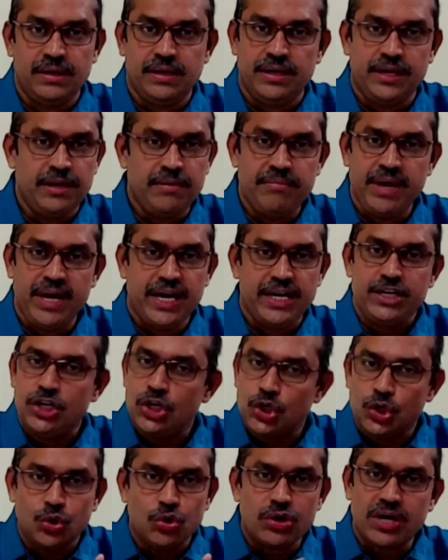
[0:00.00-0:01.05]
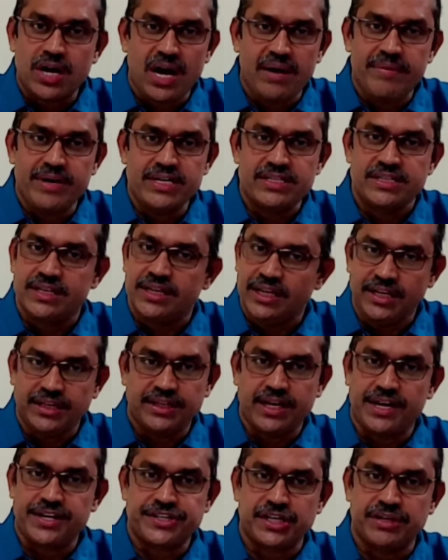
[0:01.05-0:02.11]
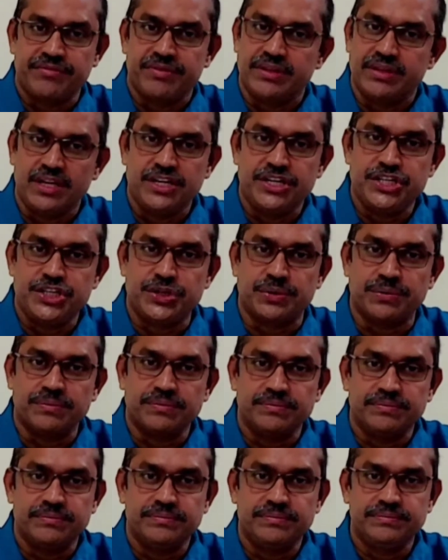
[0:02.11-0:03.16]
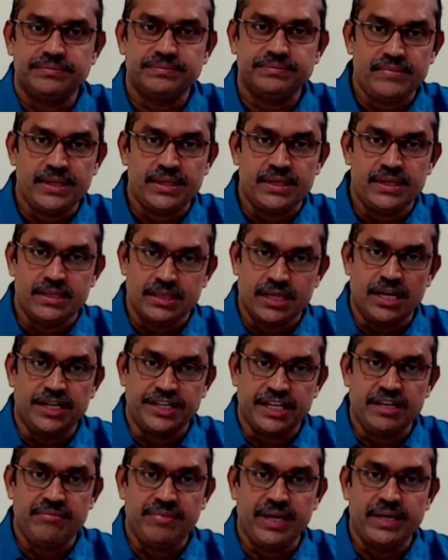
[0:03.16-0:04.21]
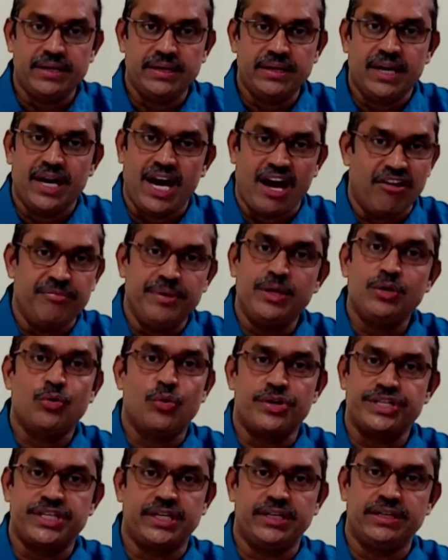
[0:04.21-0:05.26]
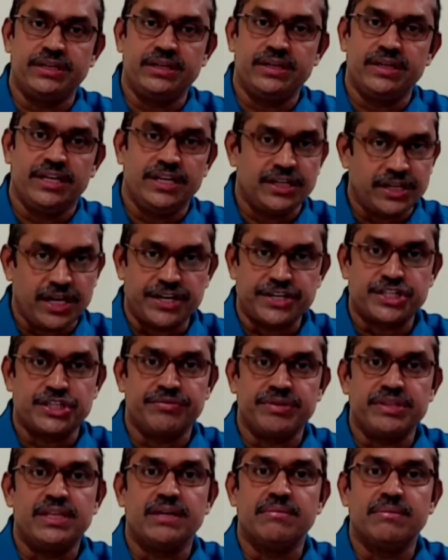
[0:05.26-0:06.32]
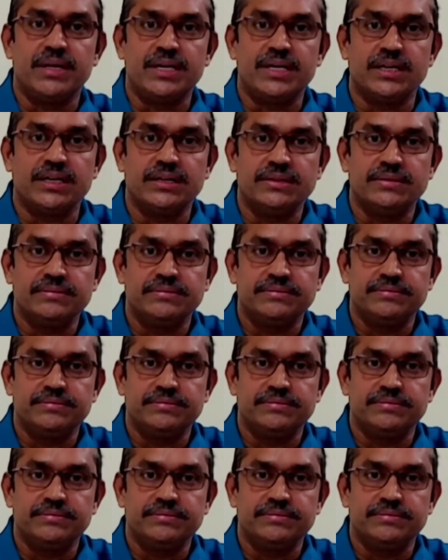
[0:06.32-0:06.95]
He made no comments in connection with the issue. 13 men have been questioned in connection with the murder.